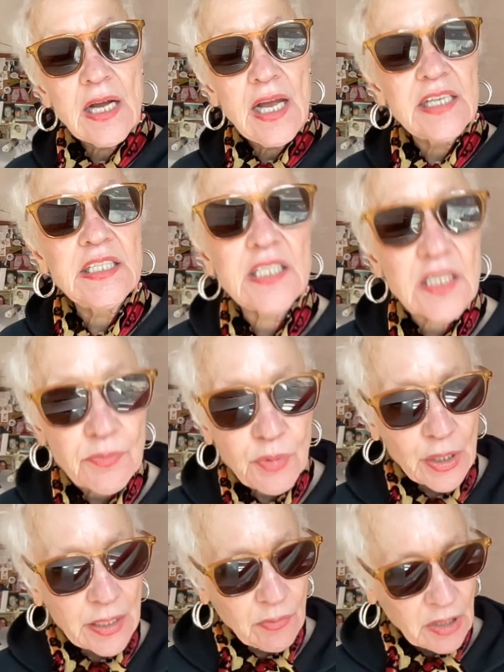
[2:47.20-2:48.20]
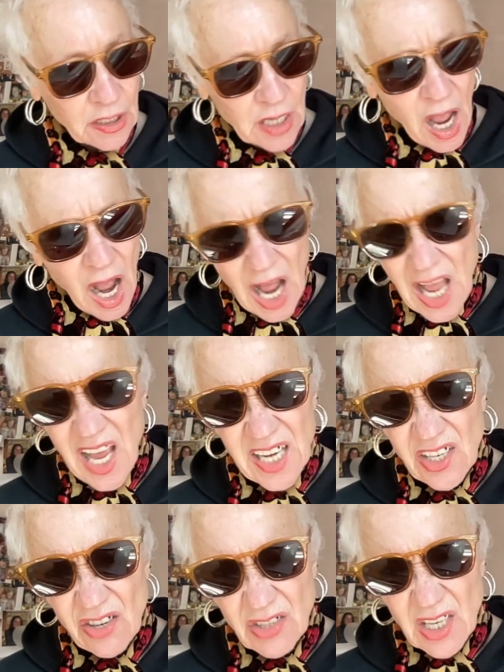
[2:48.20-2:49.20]
and disappointment. I had
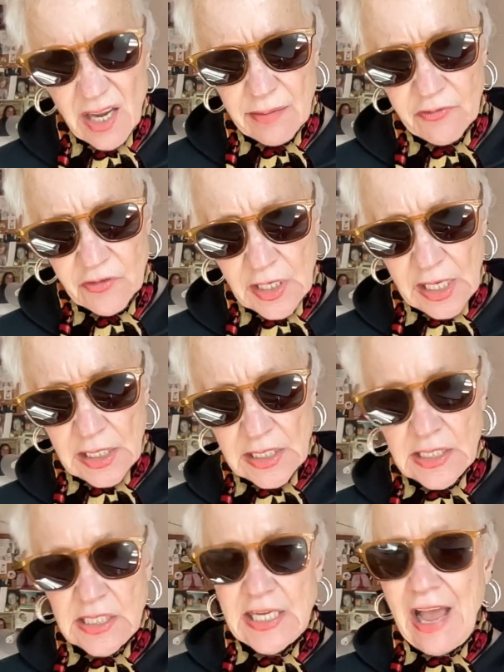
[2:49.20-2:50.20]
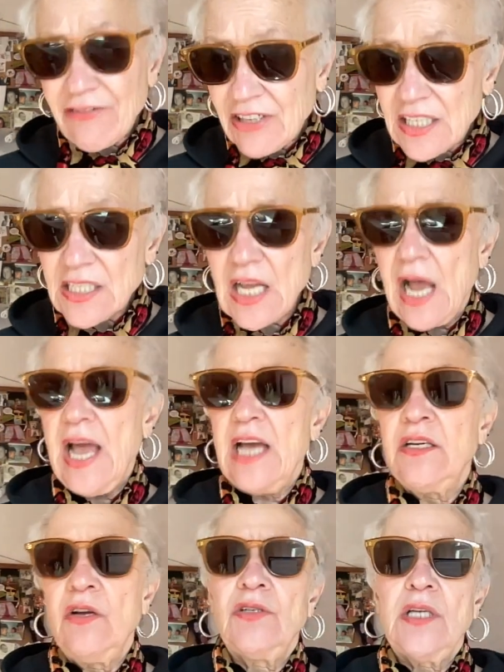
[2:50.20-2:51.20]
no time for Nanny's deafness. I had
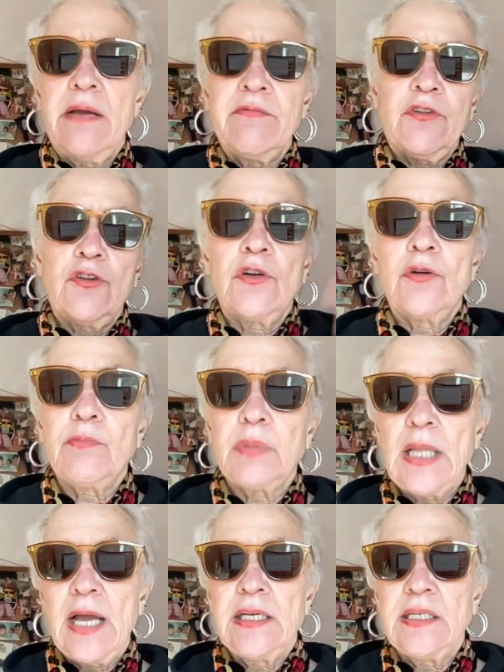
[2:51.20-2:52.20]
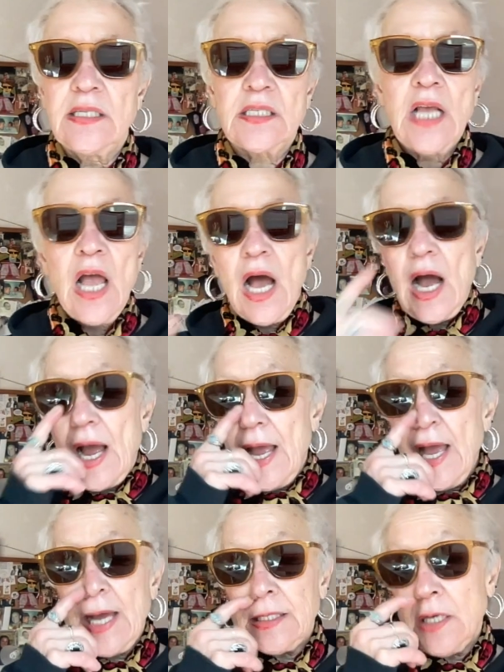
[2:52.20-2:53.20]
no time for her blindness. I
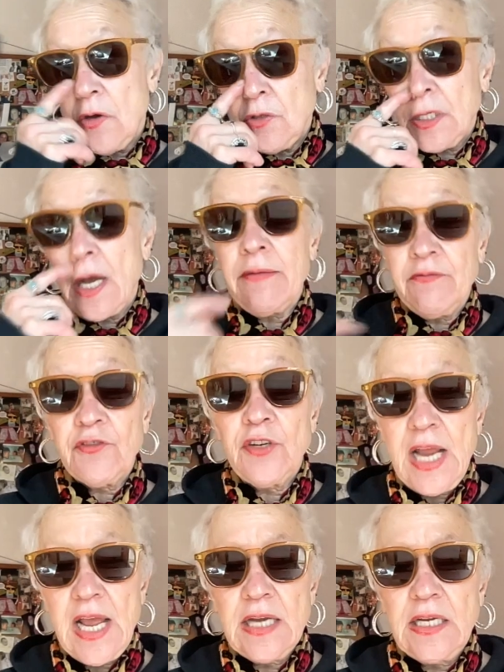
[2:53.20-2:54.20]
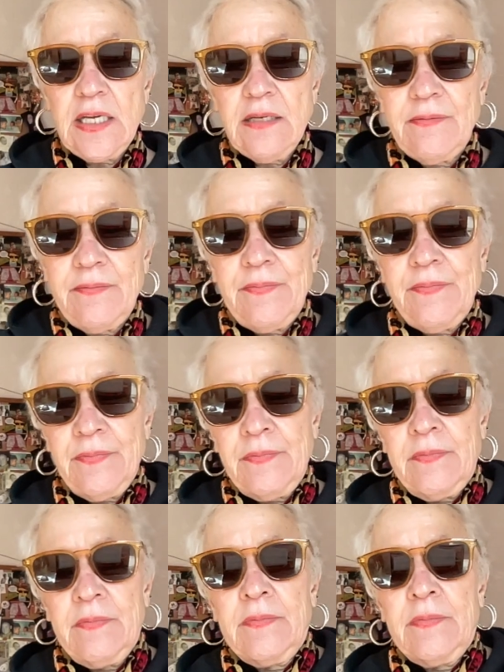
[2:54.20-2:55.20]
had no time for Nanny.
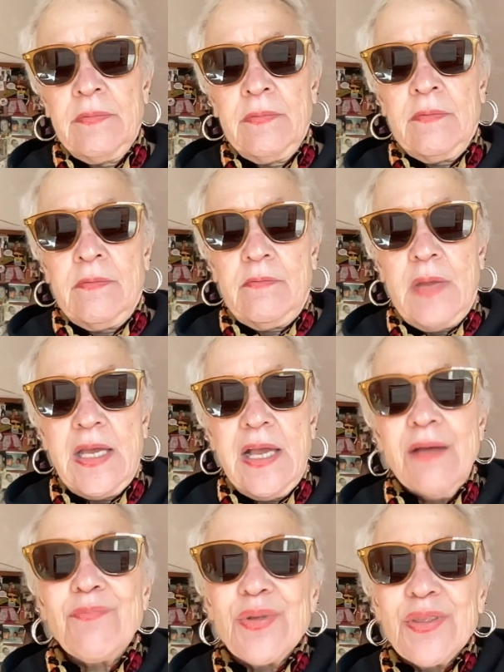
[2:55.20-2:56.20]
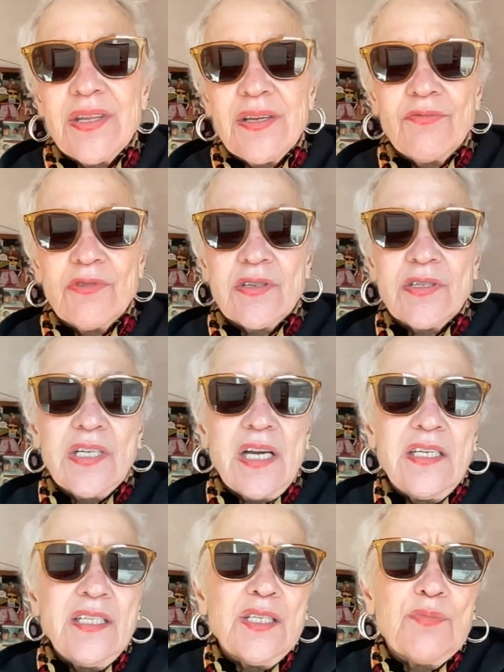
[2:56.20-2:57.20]
My empathy was a
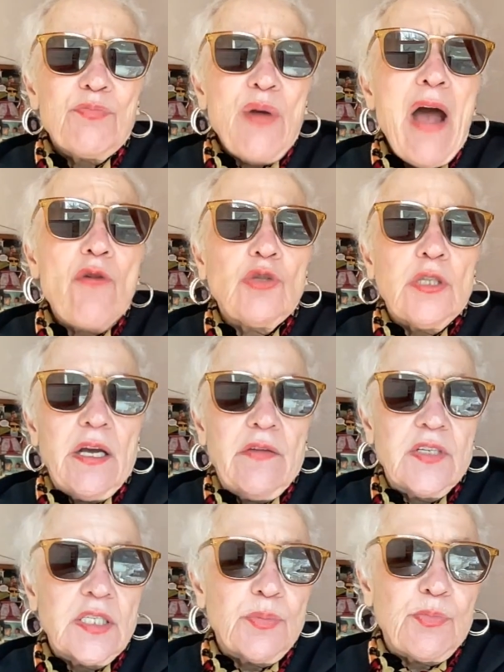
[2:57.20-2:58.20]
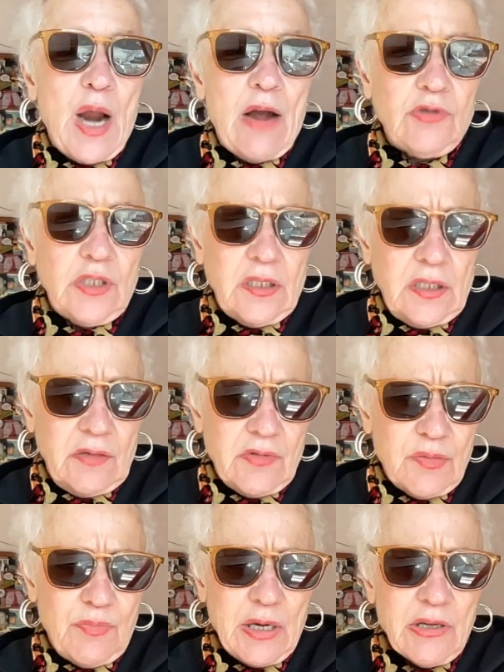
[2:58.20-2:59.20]
tiny sprout of a sprout. It
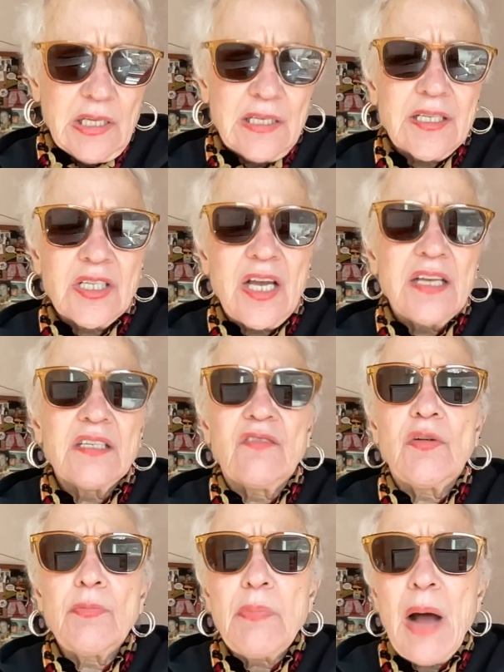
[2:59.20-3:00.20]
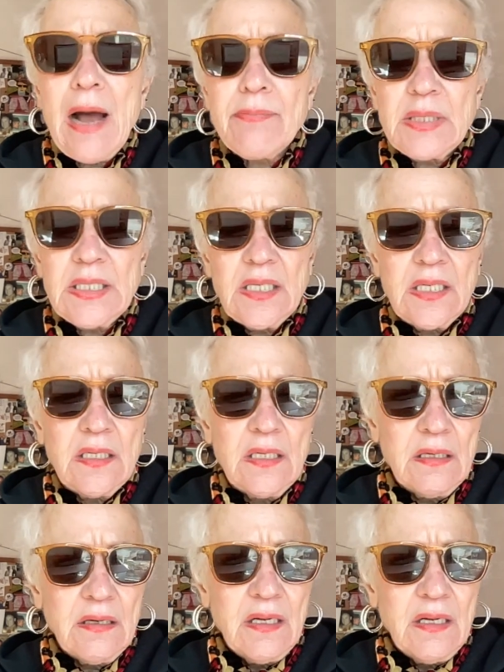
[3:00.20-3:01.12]
was barely the size of a poppy seed.